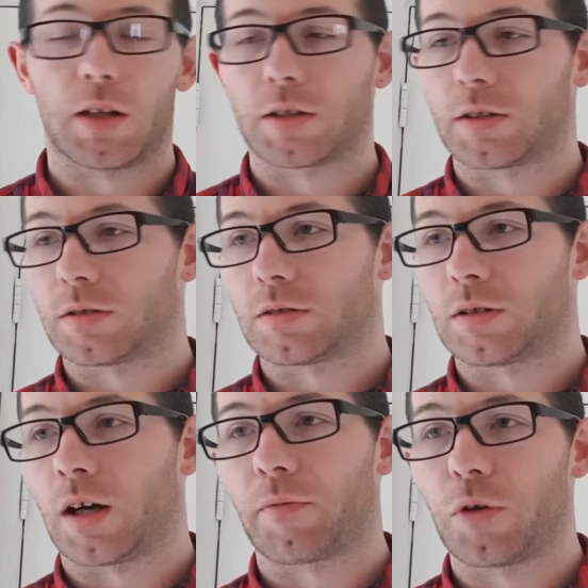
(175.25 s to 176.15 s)
Like,
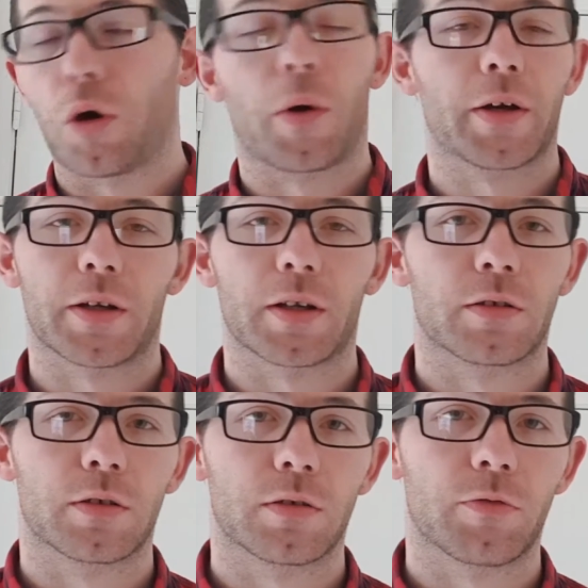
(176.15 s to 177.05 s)
you have no idea,
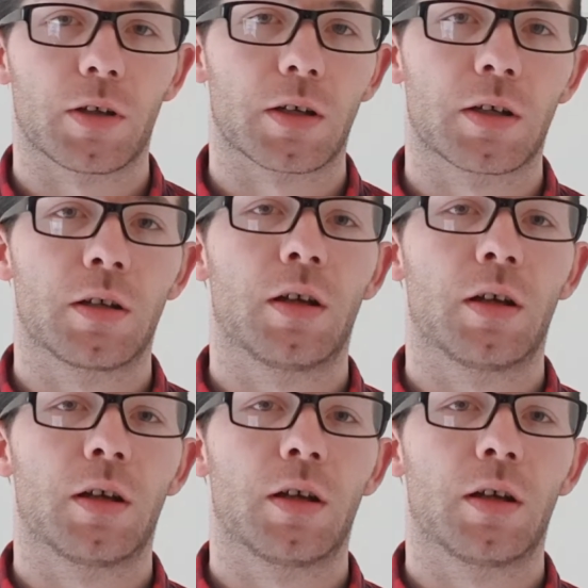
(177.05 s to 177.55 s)
really.